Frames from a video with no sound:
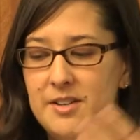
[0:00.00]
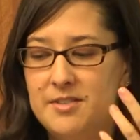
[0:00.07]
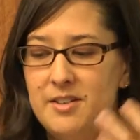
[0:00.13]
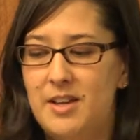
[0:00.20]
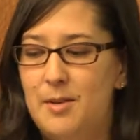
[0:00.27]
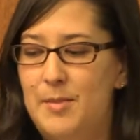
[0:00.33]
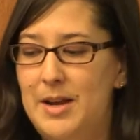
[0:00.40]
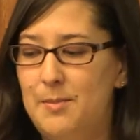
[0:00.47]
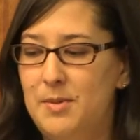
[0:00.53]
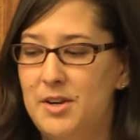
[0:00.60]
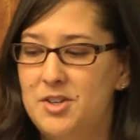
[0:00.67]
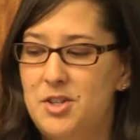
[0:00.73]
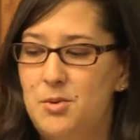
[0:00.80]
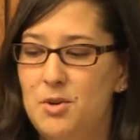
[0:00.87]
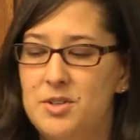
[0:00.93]
does a lot of mapping.
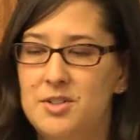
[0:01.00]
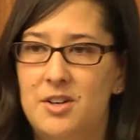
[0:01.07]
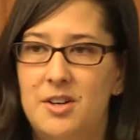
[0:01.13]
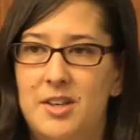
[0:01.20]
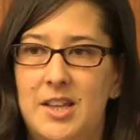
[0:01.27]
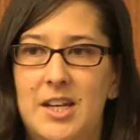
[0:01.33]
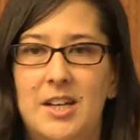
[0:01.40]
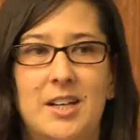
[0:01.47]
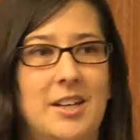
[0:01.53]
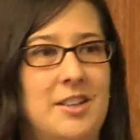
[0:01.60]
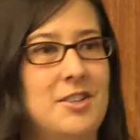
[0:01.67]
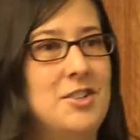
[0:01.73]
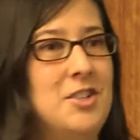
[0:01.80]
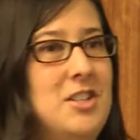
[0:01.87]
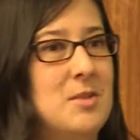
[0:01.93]
She works hard at that. And
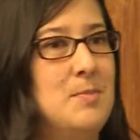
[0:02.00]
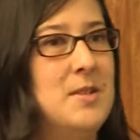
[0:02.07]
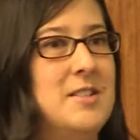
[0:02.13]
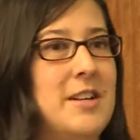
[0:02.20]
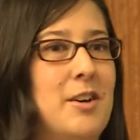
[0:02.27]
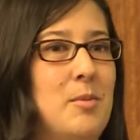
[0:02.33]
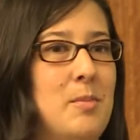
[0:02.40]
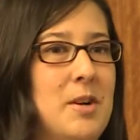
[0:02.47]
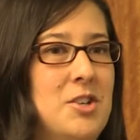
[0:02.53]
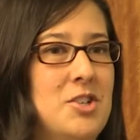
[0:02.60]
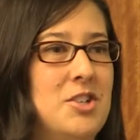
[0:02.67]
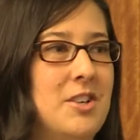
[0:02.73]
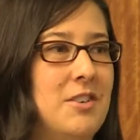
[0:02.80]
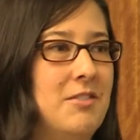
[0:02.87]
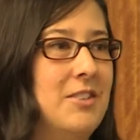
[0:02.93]
then she spits out a
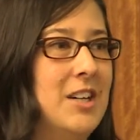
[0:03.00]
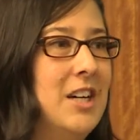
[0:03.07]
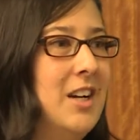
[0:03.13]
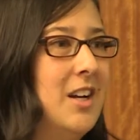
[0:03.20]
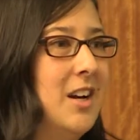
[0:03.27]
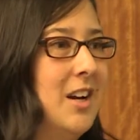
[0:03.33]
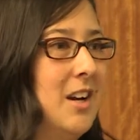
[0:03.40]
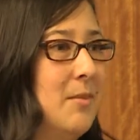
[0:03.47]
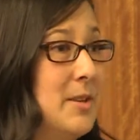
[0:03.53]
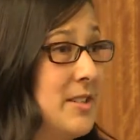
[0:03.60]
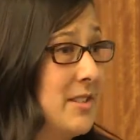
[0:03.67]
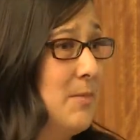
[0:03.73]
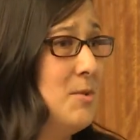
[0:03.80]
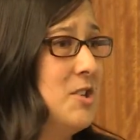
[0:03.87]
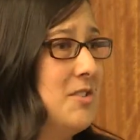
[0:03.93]
bunch of
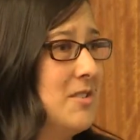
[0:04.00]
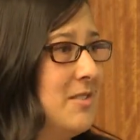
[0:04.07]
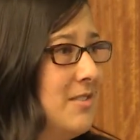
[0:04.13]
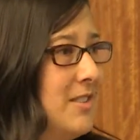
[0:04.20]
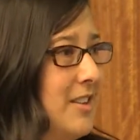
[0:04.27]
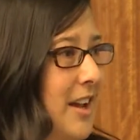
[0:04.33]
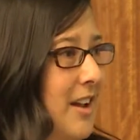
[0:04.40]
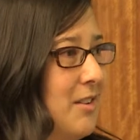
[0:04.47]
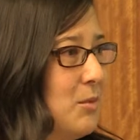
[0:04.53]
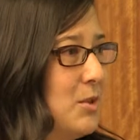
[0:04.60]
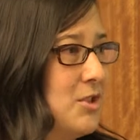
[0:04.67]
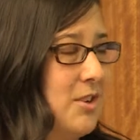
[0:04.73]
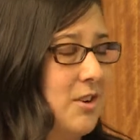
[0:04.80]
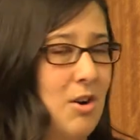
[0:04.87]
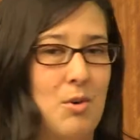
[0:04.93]
exceptions to that,
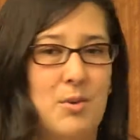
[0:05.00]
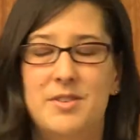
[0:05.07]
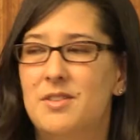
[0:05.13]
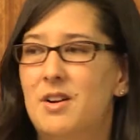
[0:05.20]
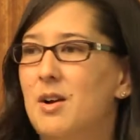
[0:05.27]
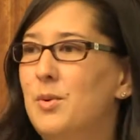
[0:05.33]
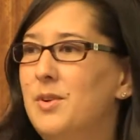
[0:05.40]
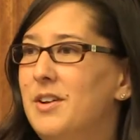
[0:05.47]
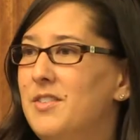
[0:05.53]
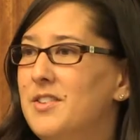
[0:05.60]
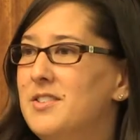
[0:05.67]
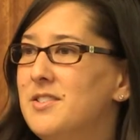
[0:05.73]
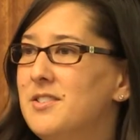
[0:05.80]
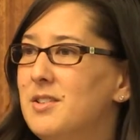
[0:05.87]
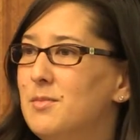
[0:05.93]
which there always are with every
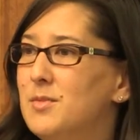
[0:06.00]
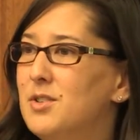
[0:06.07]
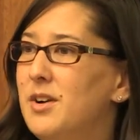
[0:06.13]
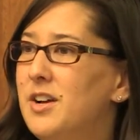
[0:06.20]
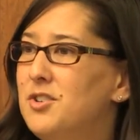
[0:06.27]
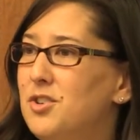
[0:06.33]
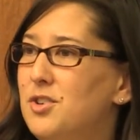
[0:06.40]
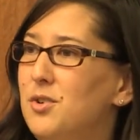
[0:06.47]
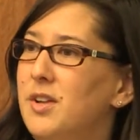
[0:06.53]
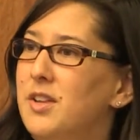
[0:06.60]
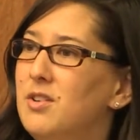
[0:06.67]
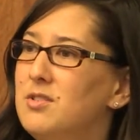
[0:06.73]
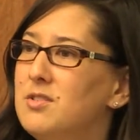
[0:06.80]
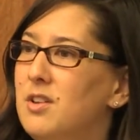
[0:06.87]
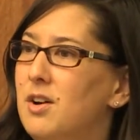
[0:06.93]
system. So as you're doing
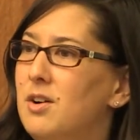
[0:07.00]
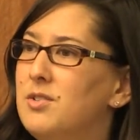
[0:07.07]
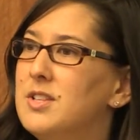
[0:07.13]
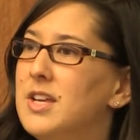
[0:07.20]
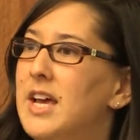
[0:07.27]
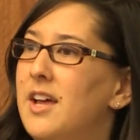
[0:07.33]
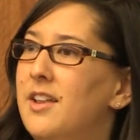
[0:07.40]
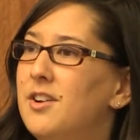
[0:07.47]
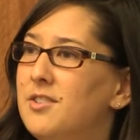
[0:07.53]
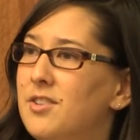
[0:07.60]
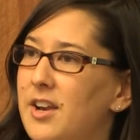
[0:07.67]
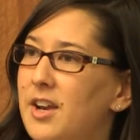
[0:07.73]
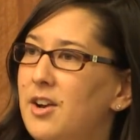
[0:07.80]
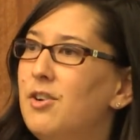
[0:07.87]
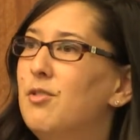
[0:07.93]
those loads, there's an
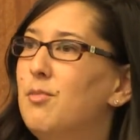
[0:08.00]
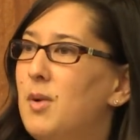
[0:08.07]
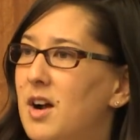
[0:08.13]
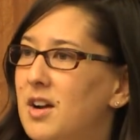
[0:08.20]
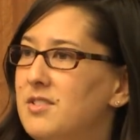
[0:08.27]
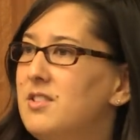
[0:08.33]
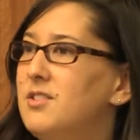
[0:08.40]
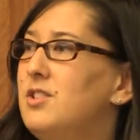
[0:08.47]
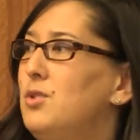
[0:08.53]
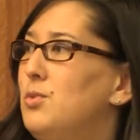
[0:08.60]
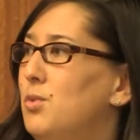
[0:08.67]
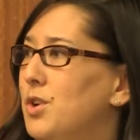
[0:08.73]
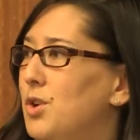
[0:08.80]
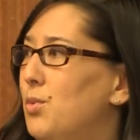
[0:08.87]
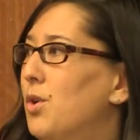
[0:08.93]
iterative process
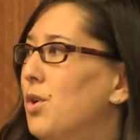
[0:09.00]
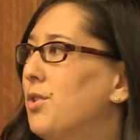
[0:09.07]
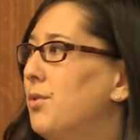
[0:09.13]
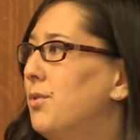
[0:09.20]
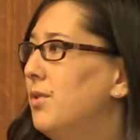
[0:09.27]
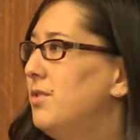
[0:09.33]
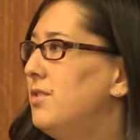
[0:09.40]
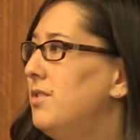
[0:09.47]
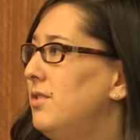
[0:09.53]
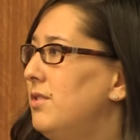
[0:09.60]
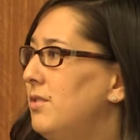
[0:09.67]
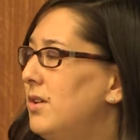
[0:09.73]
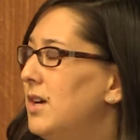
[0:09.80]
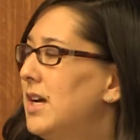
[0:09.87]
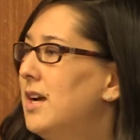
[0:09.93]
you work through
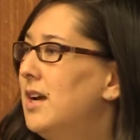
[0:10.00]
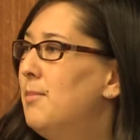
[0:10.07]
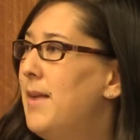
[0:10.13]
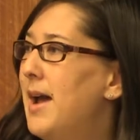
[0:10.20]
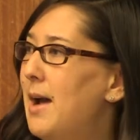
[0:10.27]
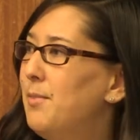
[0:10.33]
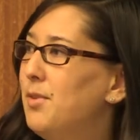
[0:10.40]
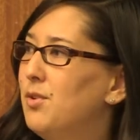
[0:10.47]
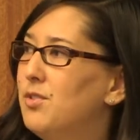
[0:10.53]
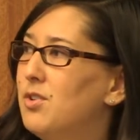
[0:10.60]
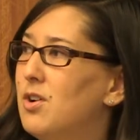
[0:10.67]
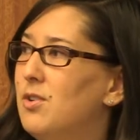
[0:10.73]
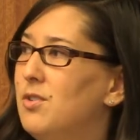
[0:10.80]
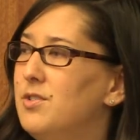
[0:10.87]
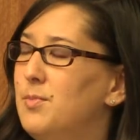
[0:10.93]
to map those
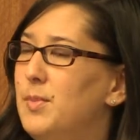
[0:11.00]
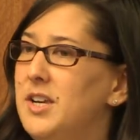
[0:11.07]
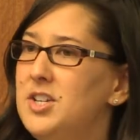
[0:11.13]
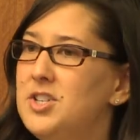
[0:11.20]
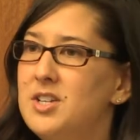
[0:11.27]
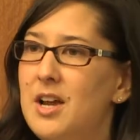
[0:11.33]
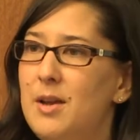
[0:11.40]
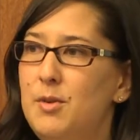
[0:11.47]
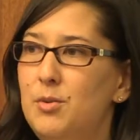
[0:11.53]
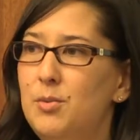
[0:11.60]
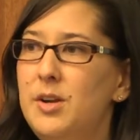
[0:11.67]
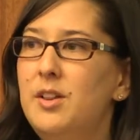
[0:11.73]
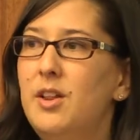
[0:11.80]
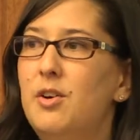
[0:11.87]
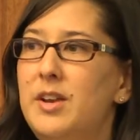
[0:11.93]
codes. But each time you
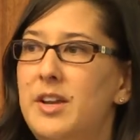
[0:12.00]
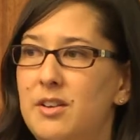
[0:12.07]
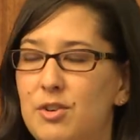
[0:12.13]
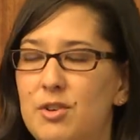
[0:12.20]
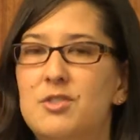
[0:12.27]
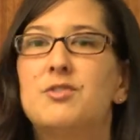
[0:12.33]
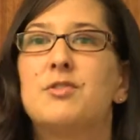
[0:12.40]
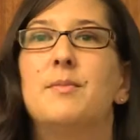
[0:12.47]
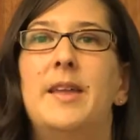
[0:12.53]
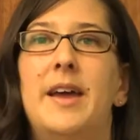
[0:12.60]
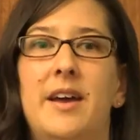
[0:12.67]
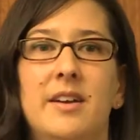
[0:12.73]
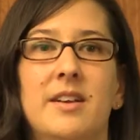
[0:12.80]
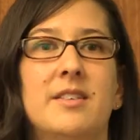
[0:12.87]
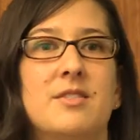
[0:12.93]
reload, it learns from
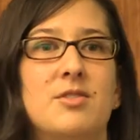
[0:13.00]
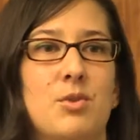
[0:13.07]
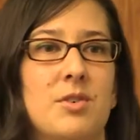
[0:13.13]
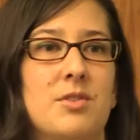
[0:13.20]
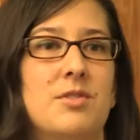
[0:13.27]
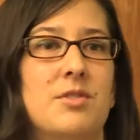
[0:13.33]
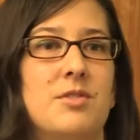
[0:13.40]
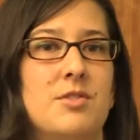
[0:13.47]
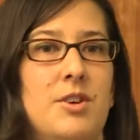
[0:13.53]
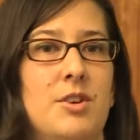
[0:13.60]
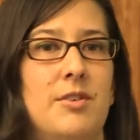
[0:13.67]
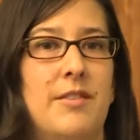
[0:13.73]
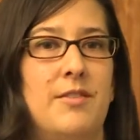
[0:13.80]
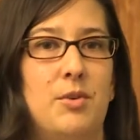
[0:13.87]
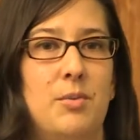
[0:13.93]
that and stores those, so you
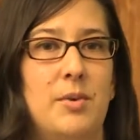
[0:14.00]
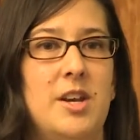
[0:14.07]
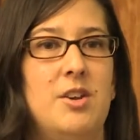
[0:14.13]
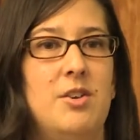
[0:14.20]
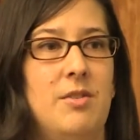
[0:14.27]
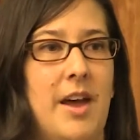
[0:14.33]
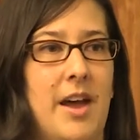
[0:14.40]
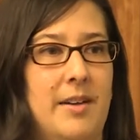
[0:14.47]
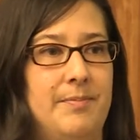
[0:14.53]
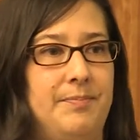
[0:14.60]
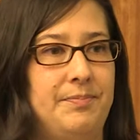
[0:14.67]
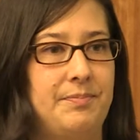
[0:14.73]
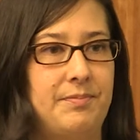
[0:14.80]
don't have to redo that